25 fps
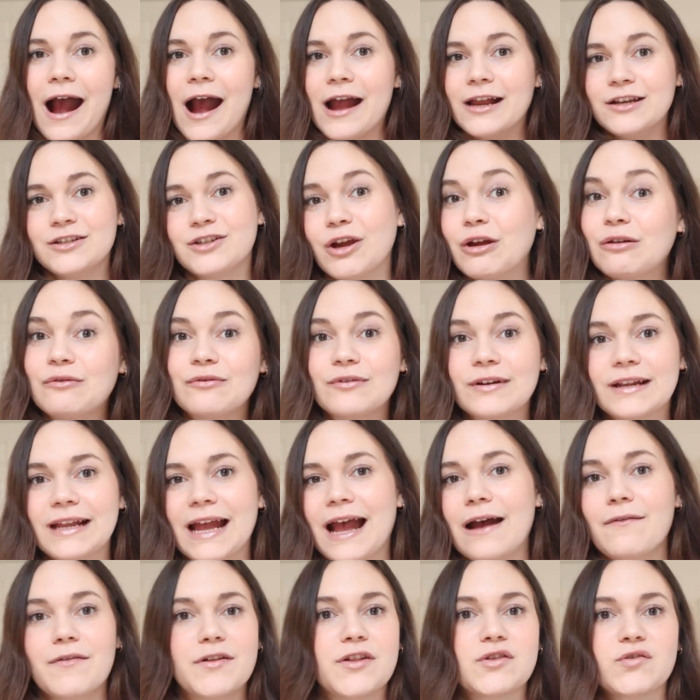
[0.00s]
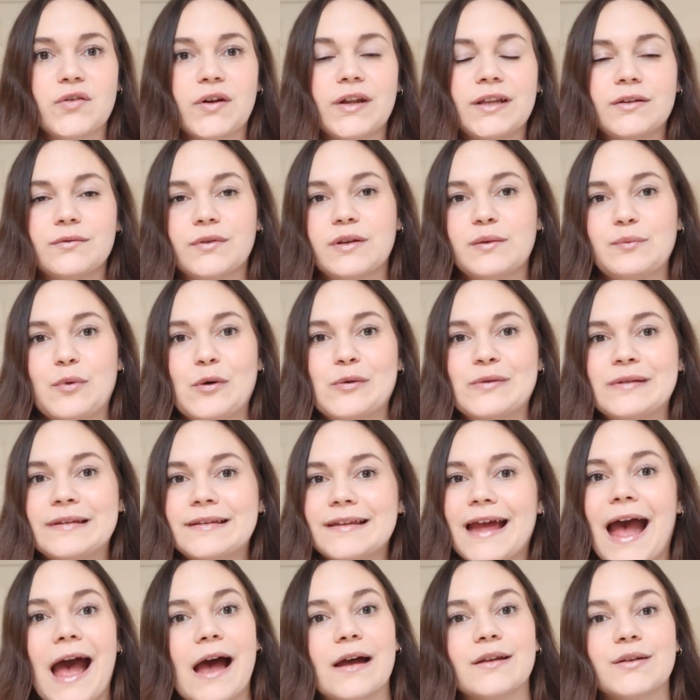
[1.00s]
I don't really have a stress
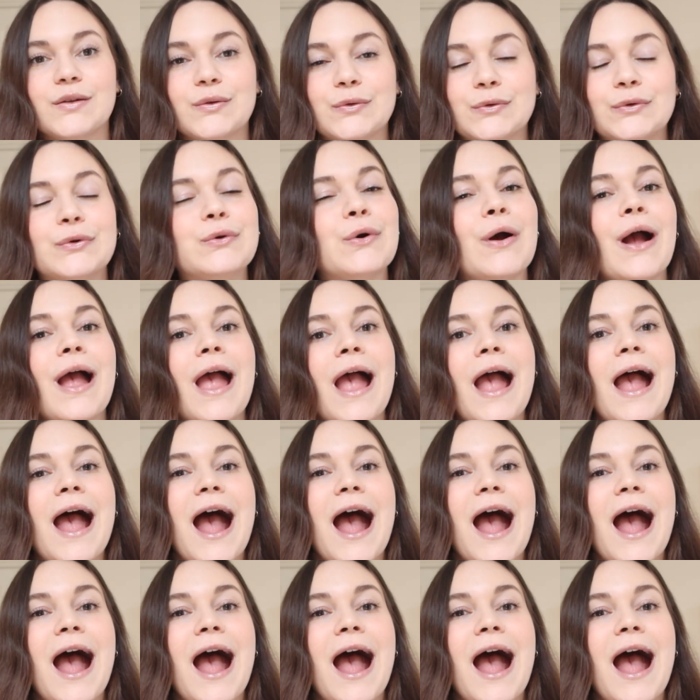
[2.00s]
response at all,